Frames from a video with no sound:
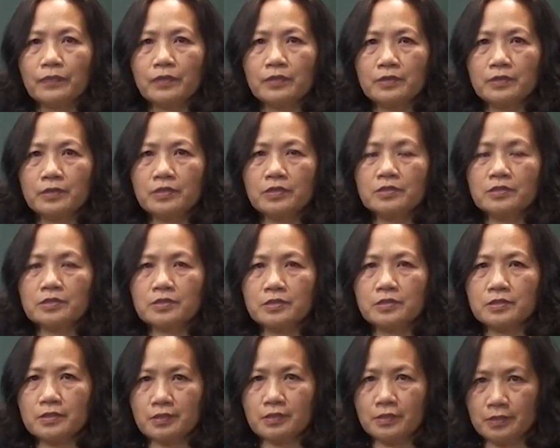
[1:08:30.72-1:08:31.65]

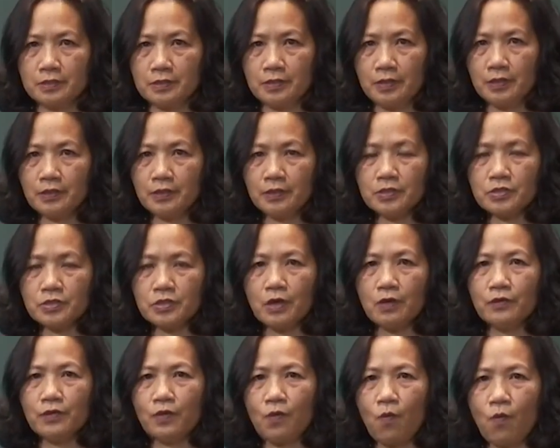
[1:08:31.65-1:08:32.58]
It is
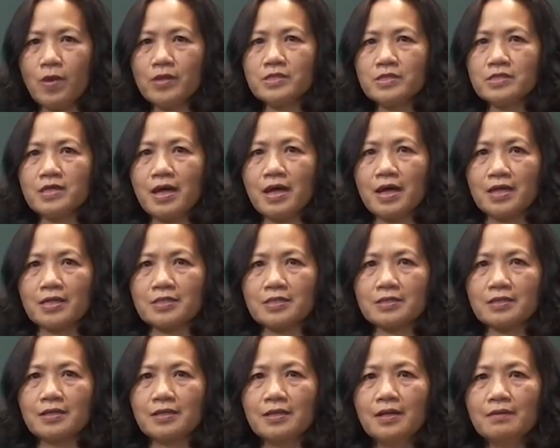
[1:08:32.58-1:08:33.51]
only one
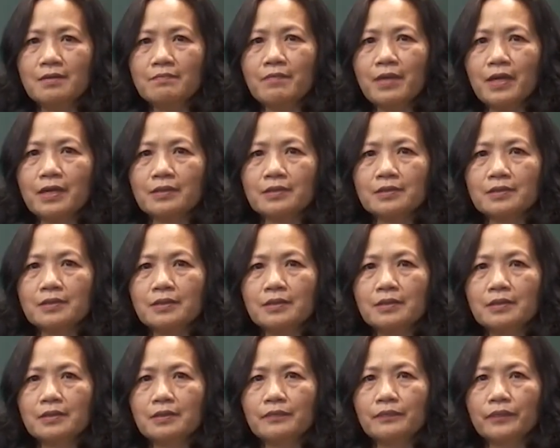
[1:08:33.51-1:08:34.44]
task, but
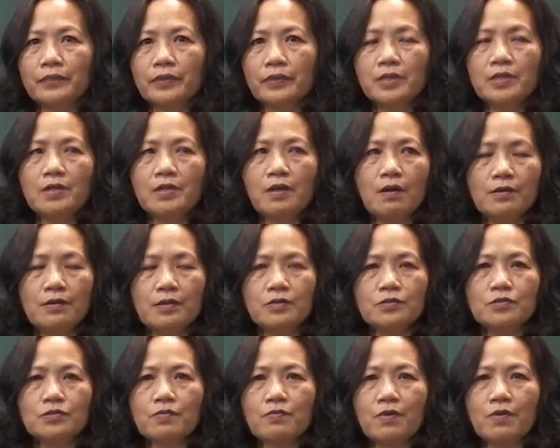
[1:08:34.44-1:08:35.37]
in
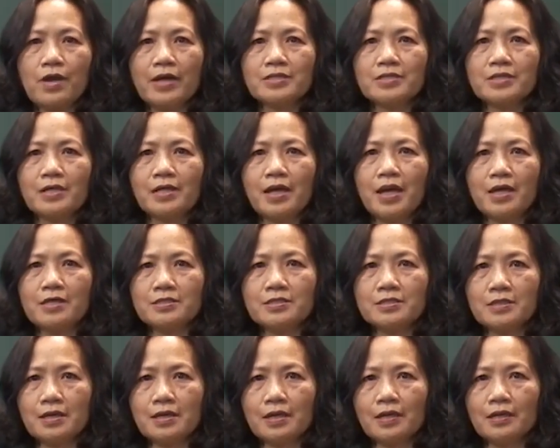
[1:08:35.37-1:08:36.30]
order to write an
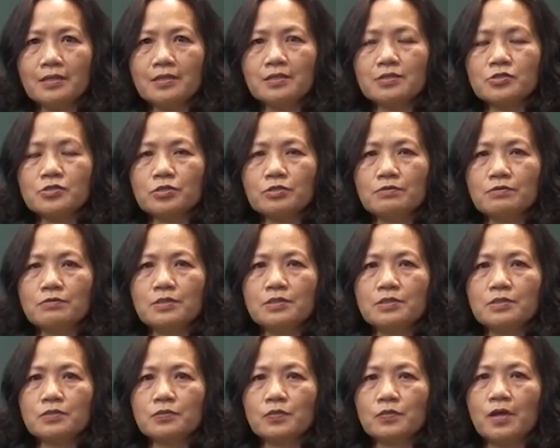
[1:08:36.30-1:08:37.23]
essay, the
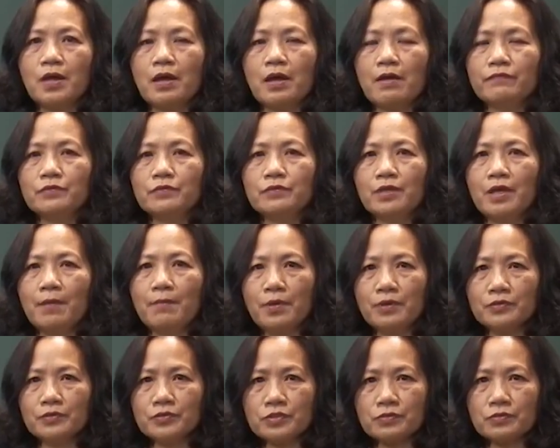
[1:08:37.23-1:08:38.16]
students will have to
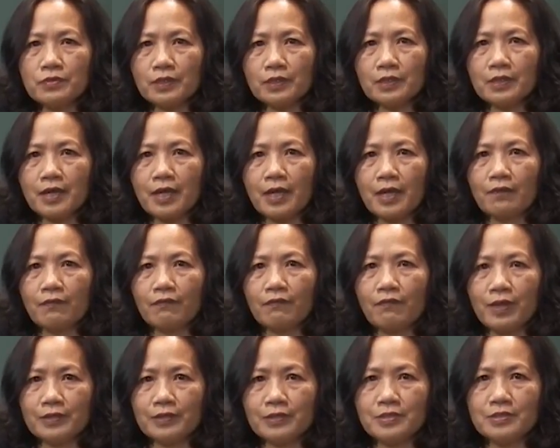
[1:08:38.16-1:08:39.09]
demonstrate their
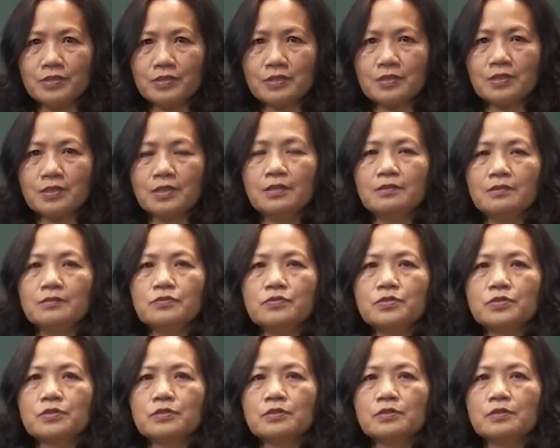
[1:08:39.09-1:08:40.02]
writing
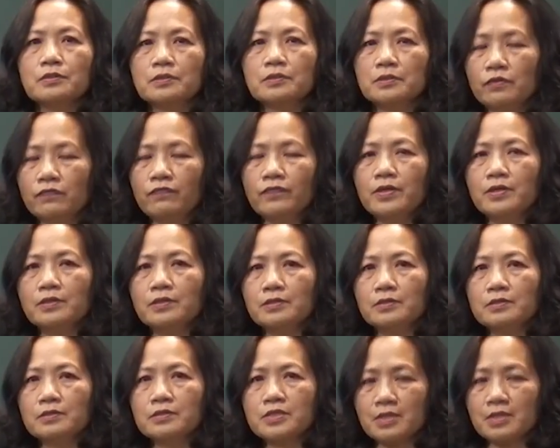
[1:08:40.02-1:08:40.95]
skills,
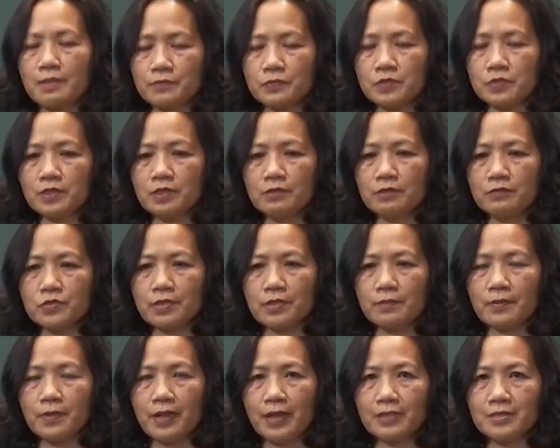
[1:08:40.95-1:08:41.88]
different sub-skills
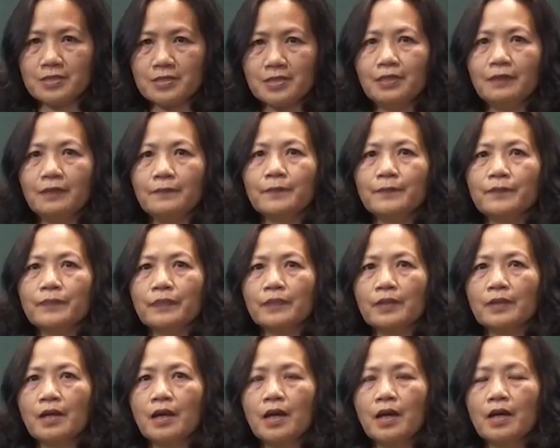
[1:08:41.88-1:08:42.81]
of writing,
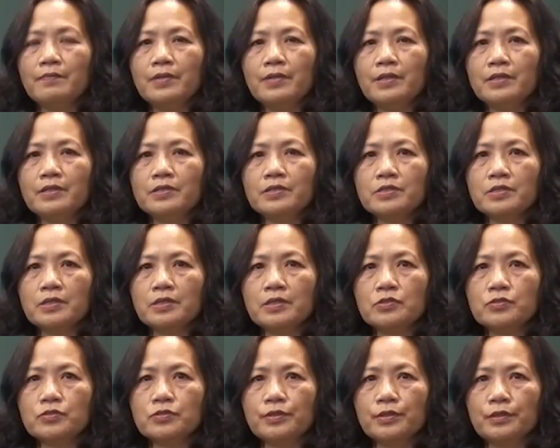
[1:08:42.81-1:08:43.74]

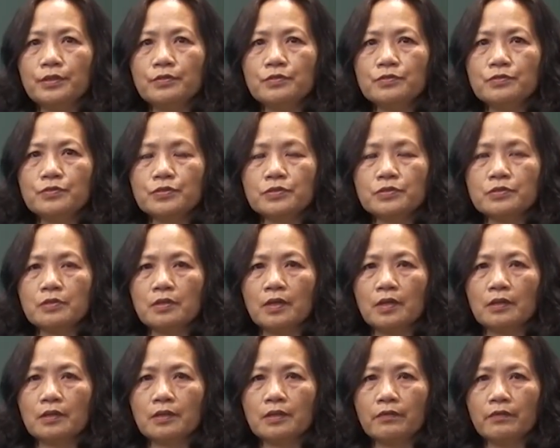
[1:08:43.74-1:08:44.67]
ability to use
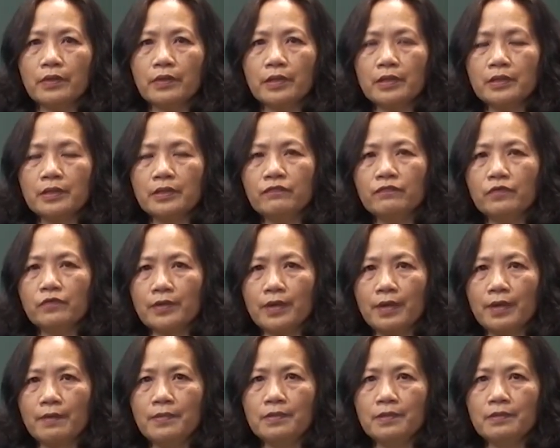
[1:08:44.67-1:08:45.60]
correctly
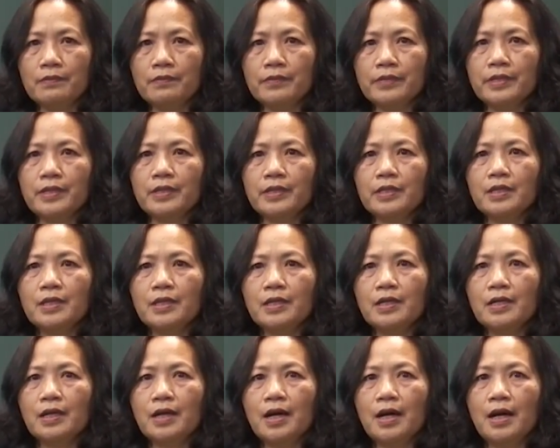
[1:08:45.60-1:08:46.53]
vocabulary,
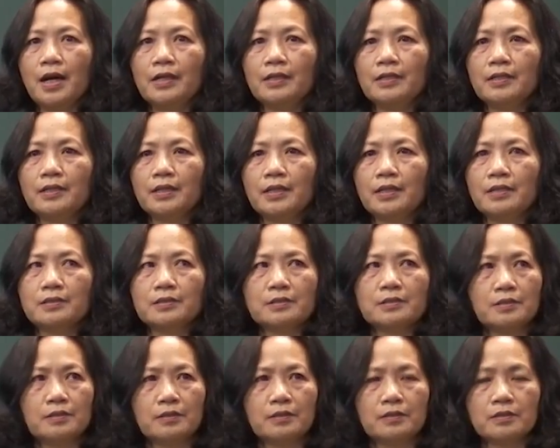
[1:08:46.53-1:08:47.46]

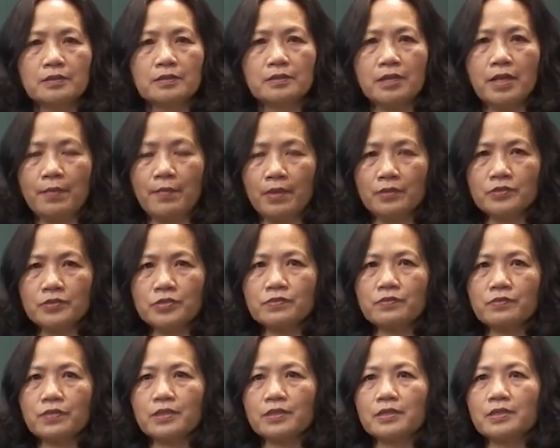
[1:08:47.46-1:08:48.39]
and
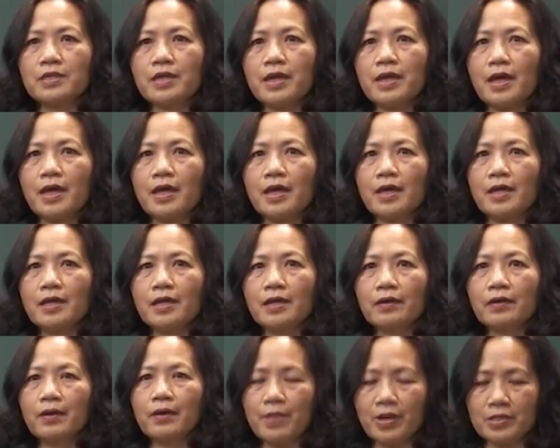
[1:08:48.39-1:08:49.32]
demonstrate their
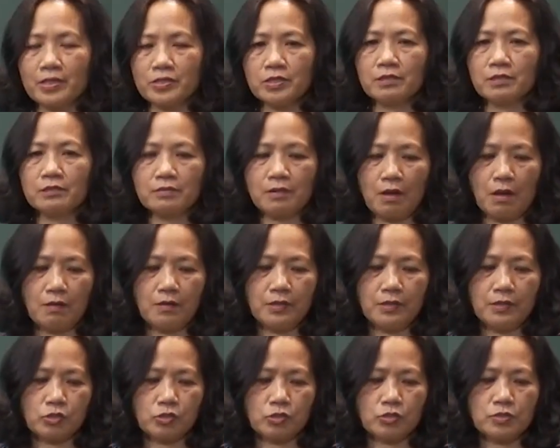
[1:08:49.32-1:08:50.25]
grammatical
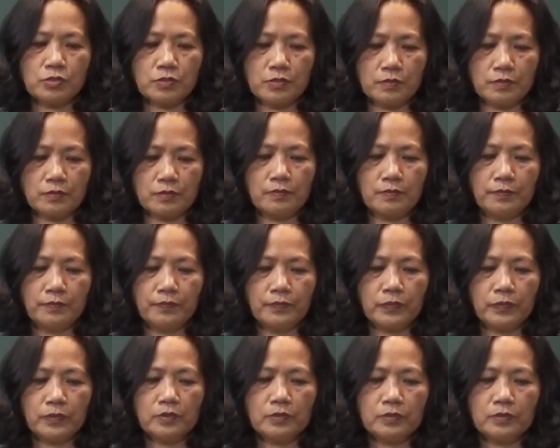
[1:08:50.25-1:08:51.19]
knowledge too.
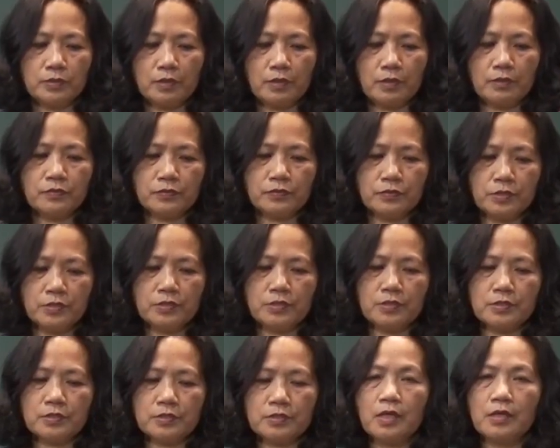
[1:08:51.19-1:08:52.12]
So this
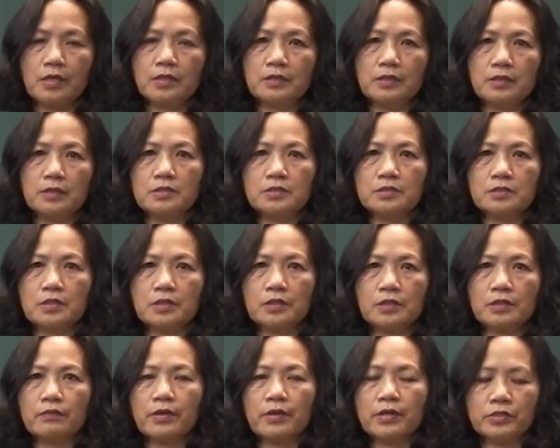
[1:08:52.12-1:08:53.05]
is an
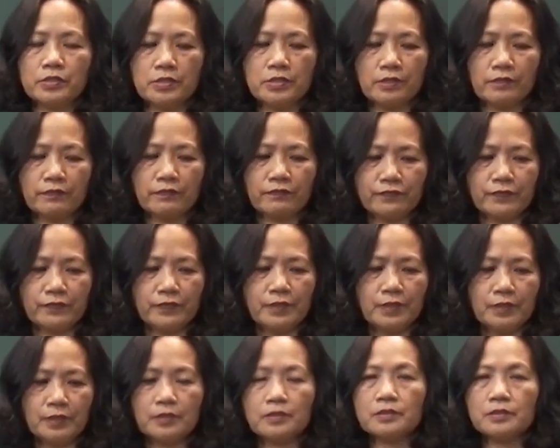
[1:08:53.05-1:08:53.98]
integrative
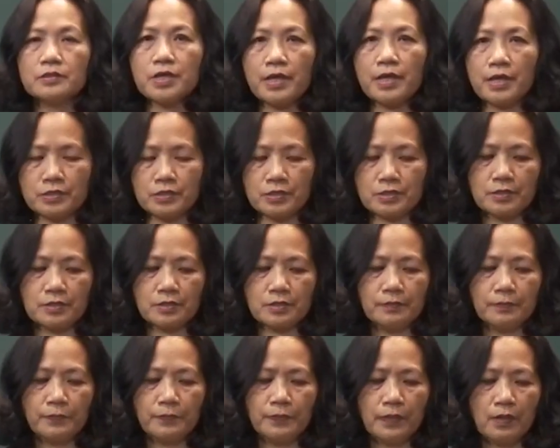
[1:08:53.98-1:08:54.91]

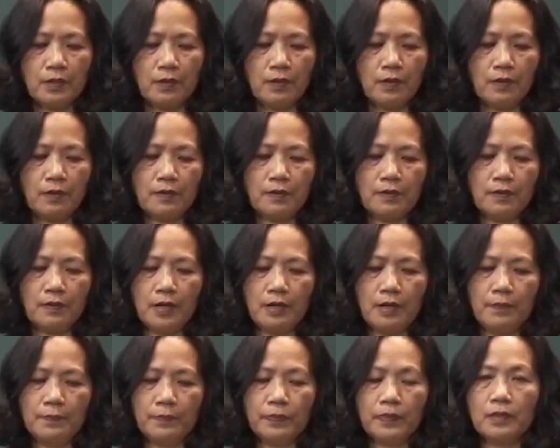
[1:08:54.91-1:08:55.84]
test.
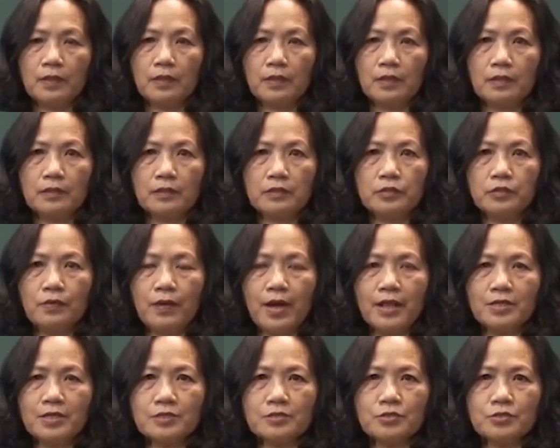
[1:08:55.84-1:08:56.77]
Or you
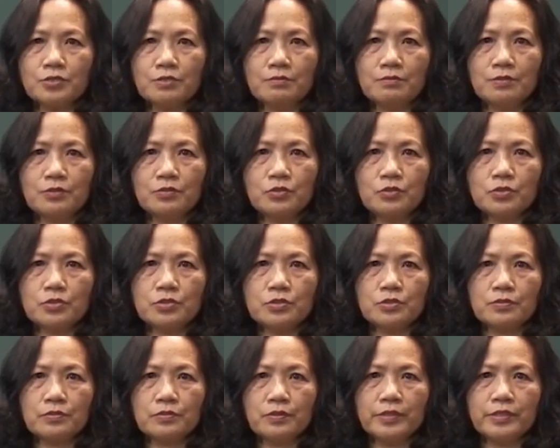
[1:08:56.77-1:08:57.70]
ask the students
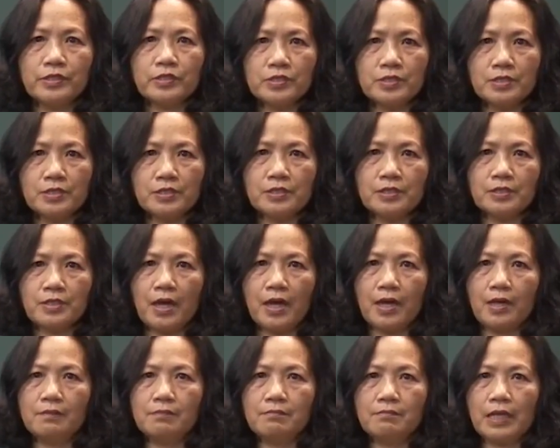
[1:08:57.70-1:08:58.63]
to listen
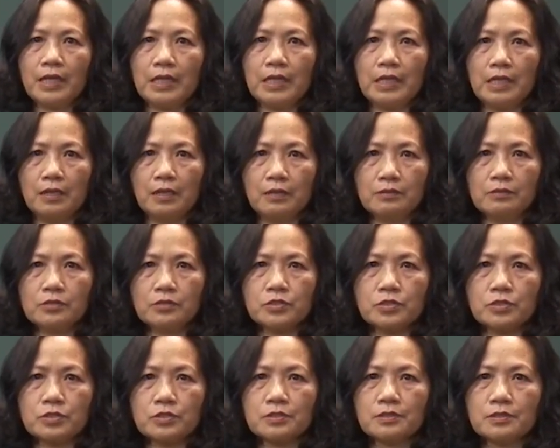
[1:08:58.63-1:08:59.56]
and make
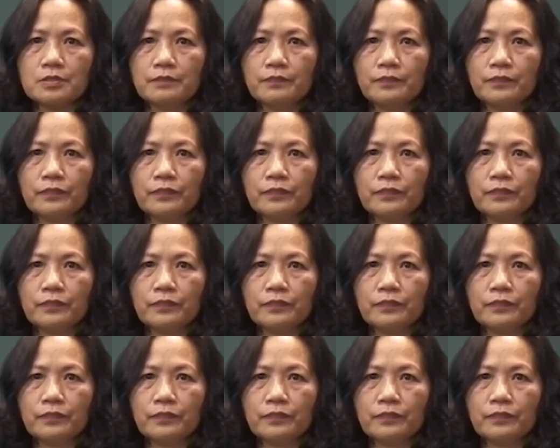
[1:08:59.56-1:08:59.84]
notes.